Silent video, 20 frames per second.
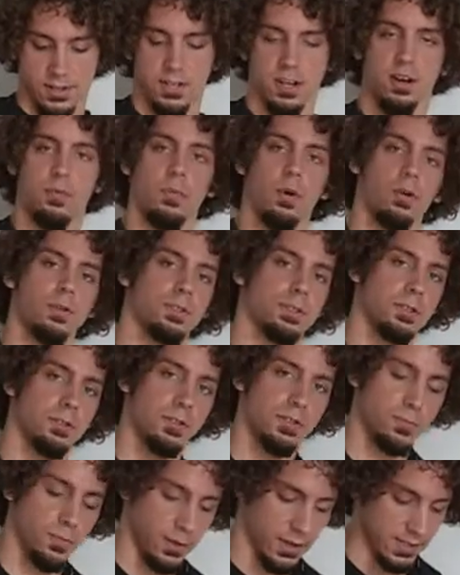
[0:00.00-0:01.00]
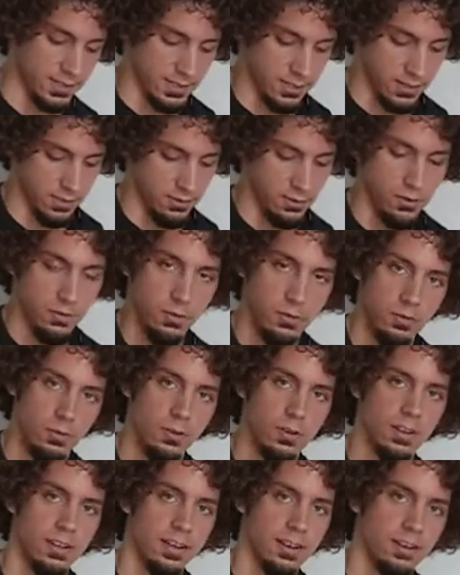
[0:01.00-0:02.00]
John Paul Jones plays a
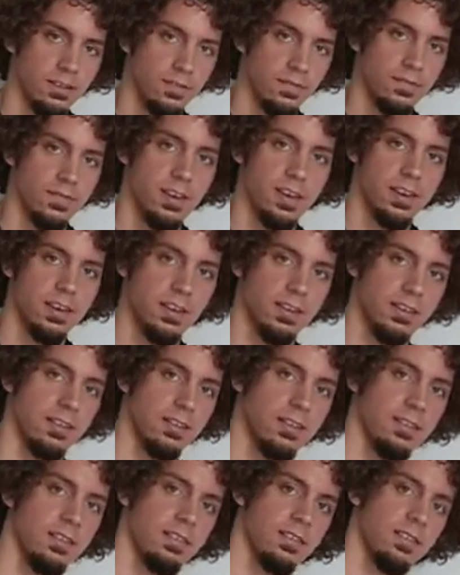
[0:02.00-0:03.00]
cool little figure.